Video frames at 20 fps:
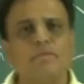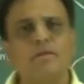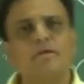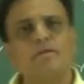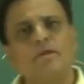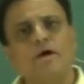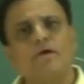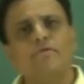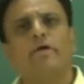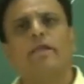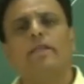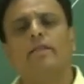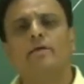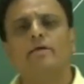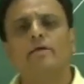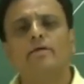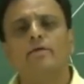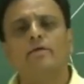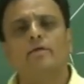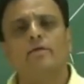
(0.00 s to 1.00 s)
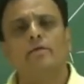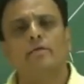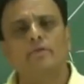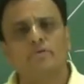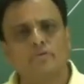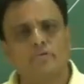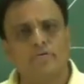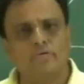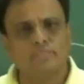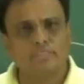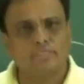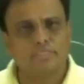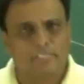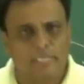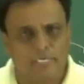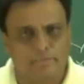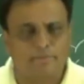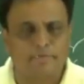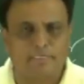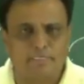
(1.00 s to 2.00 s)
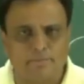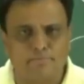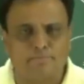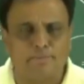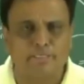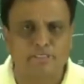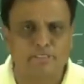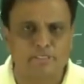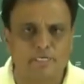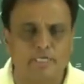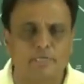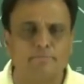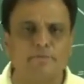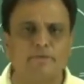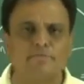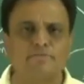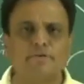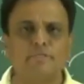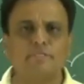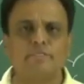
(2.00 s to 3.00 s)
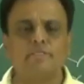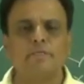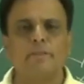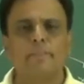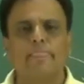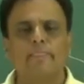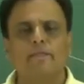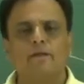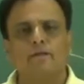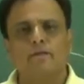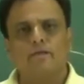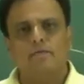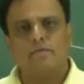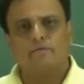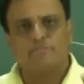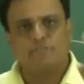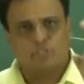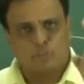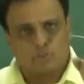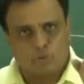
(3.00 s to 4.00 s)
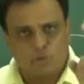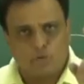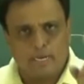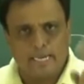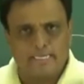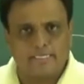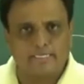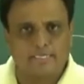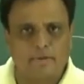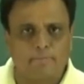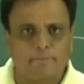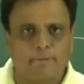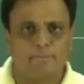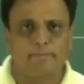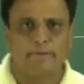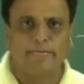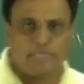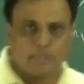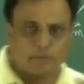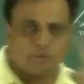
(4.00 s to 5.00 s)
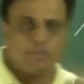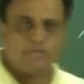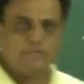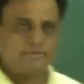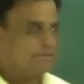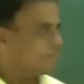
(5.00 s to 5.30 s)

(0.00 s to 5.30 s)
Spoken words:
now I'll give the statement, simple statement first. If the two lines are perpendicular,